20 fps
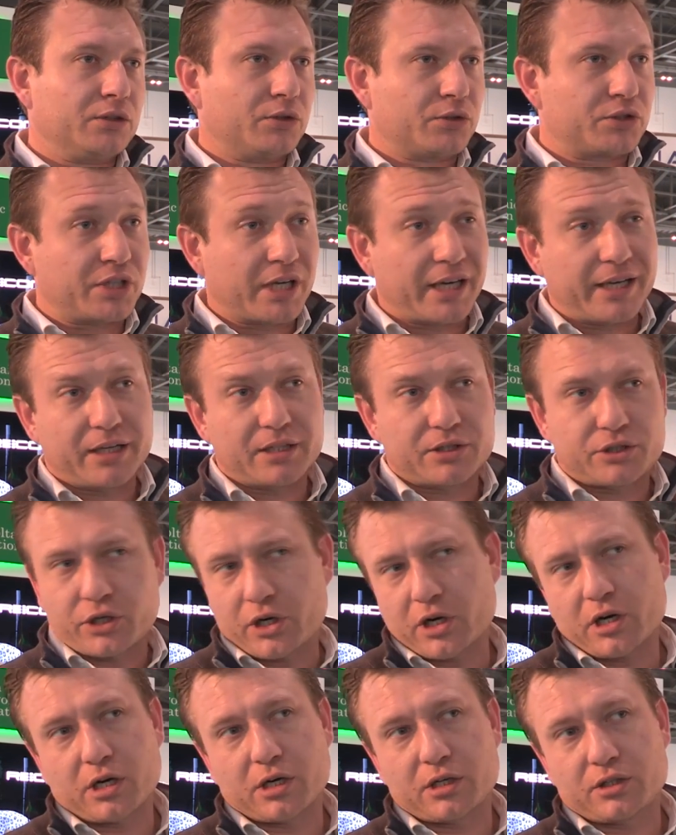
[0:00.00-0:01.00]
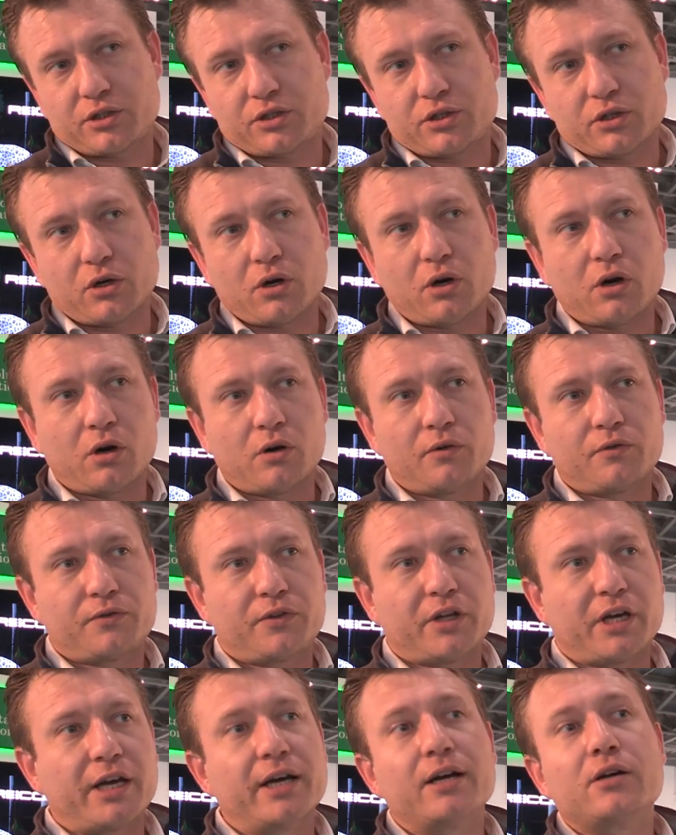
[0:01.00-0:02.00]
to take charge
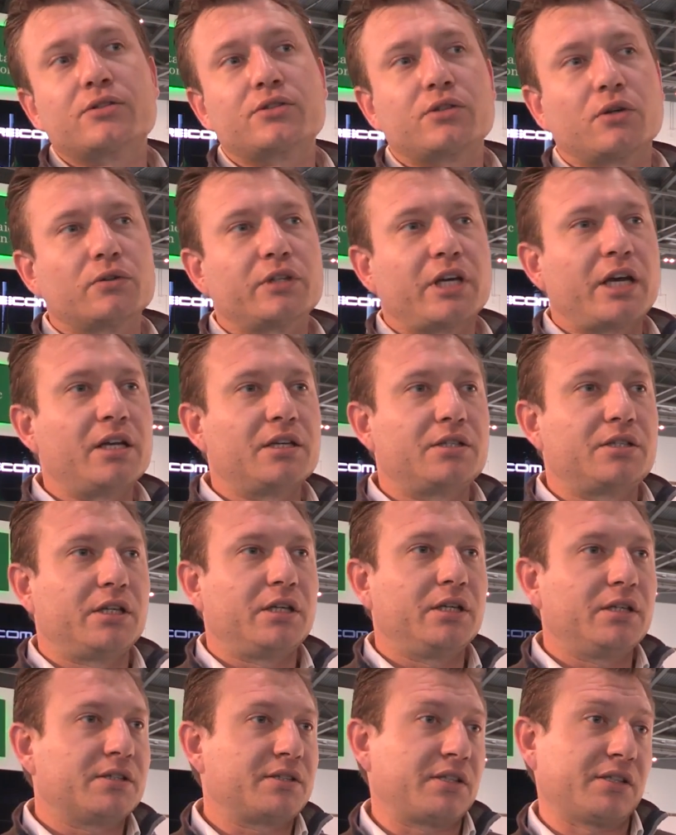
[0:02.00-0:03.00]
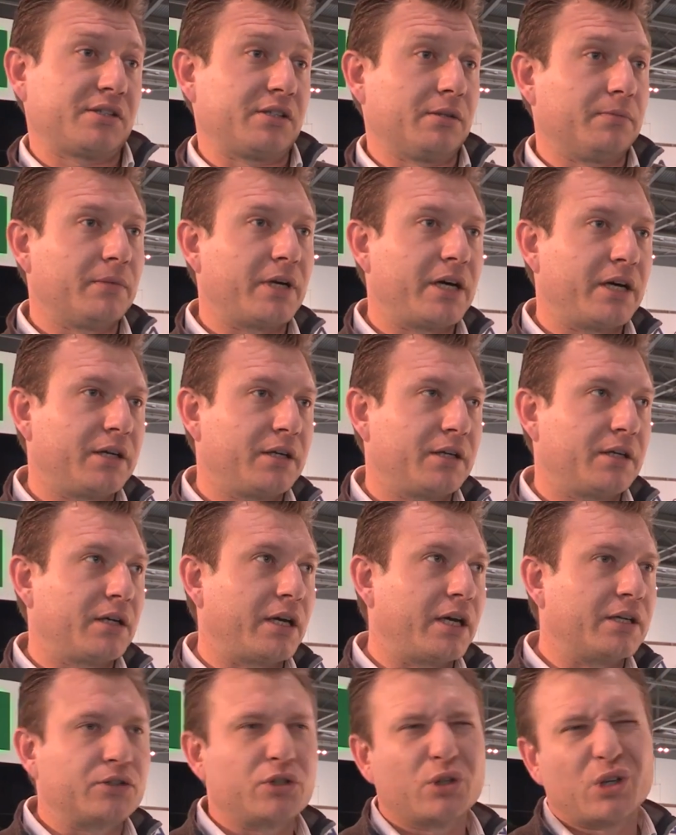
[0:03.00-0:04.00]
of their household energy system and,
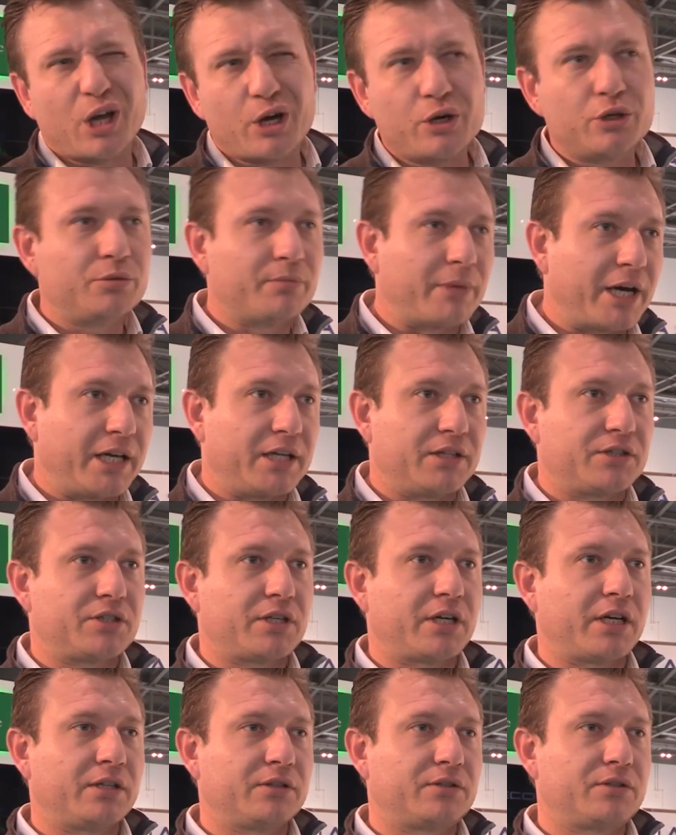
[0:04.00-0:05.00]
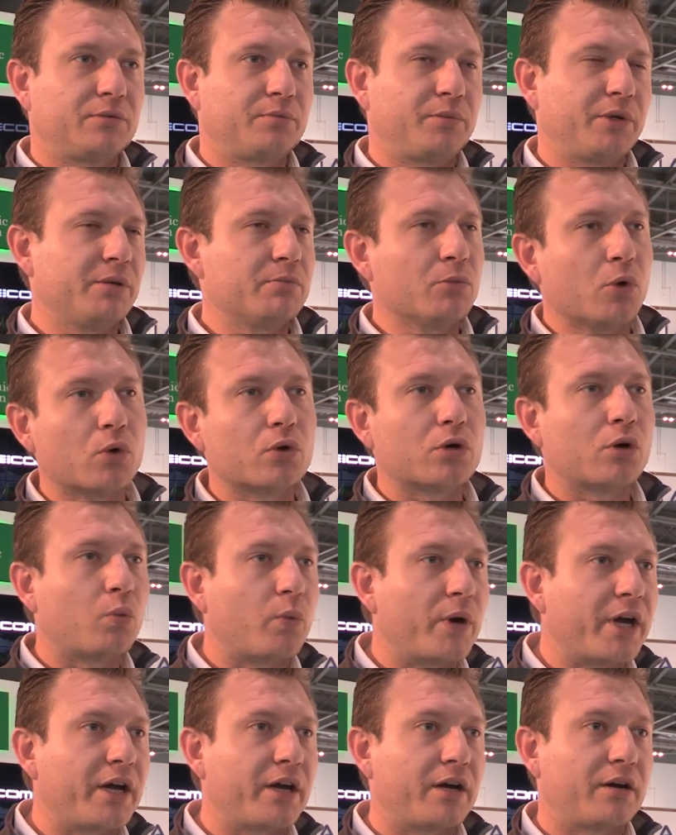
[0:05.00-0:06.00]
and to load manage and to be more
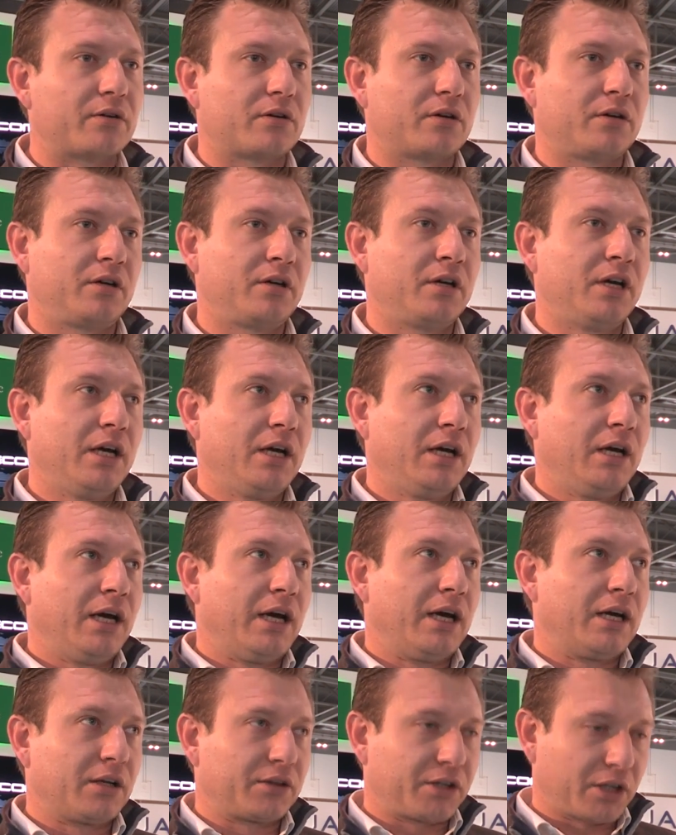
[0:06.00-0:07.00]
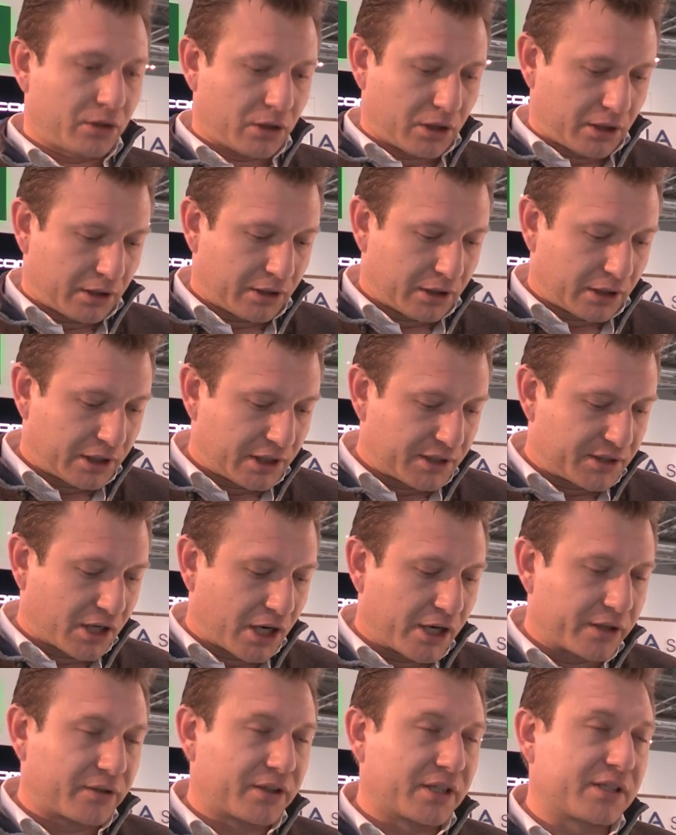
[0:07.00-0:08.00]
aware. And, and I think the
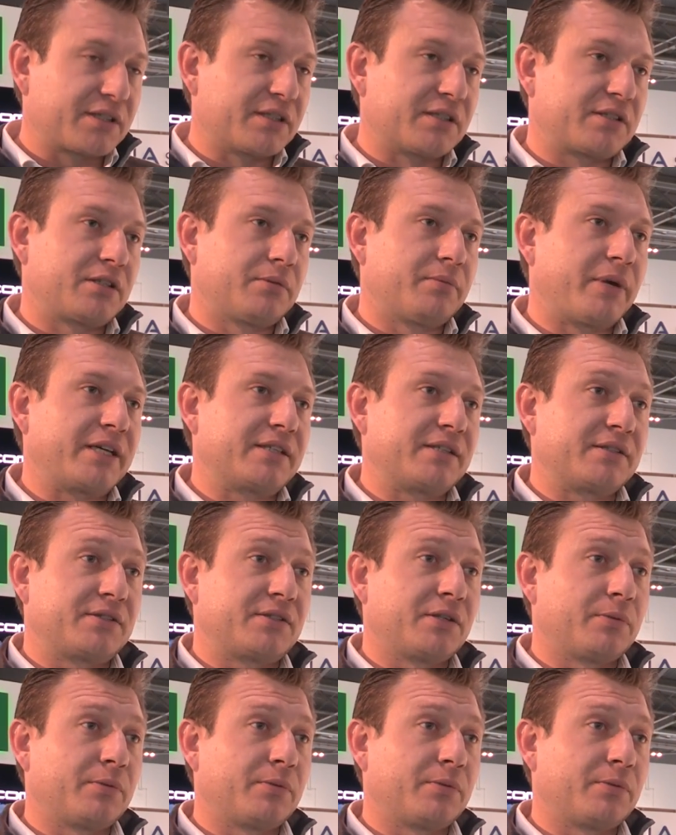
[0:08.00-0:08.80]
design of this system makes it